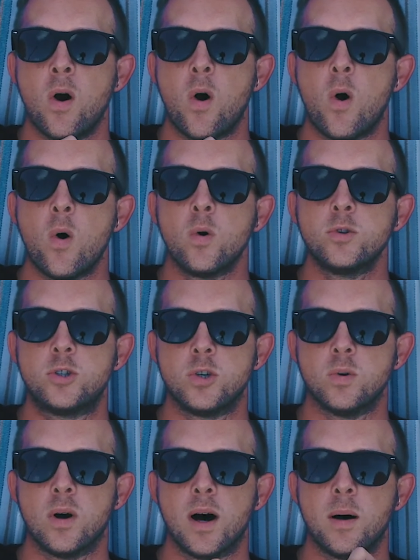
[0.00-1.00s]
hold
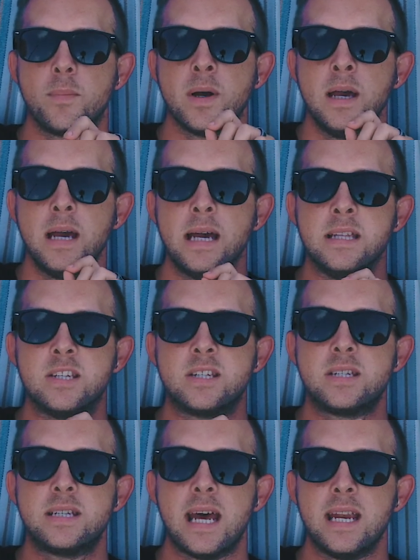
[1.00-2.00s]
you up, and
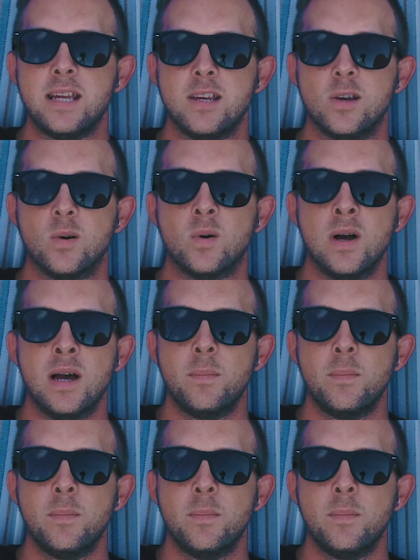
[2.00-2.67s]
steady you,